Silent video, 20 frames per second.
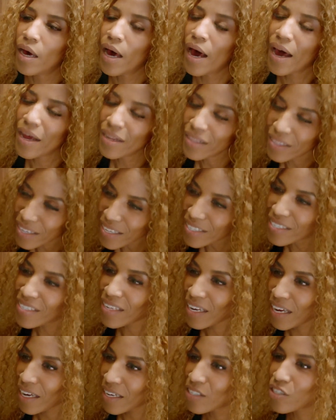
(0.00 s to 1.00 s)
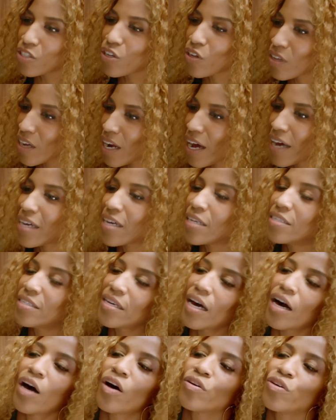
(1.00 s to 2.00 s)
And listening so that I can
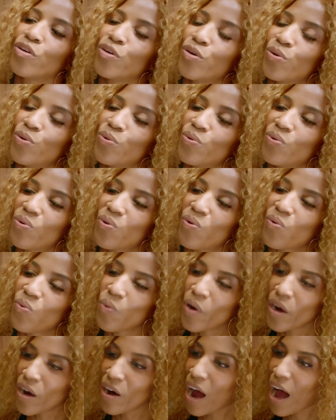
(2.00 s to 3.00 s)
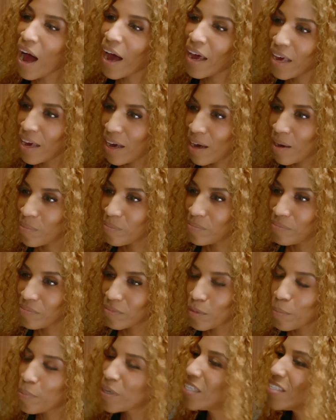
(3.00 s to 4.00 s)
tell you where I am.
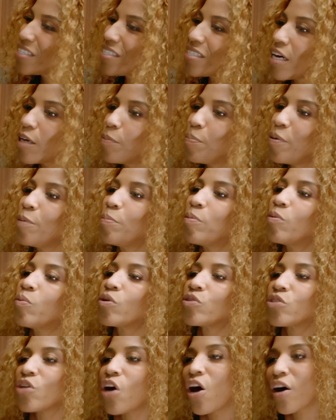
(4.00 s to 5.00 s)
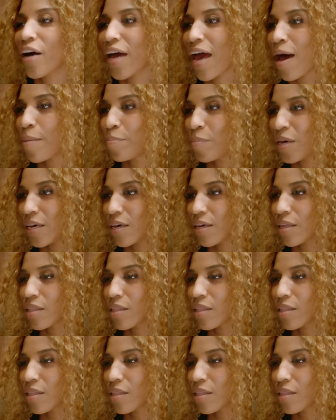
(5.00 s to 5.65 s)
But instead, people will talk at me.